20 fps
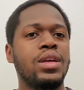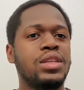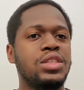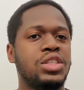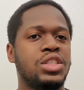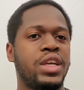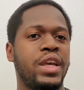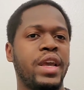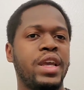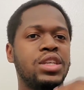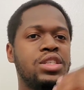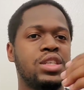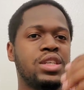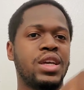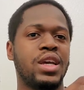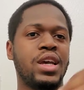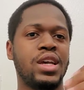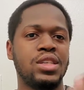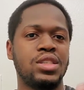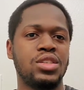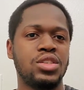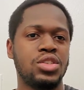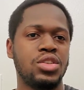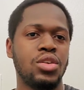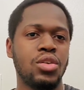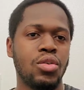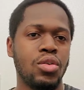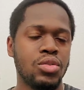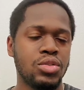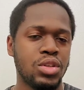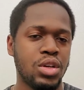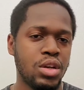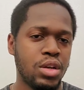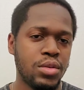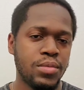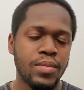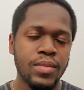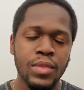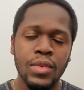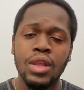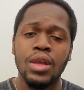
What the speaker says: changing as the show goes on.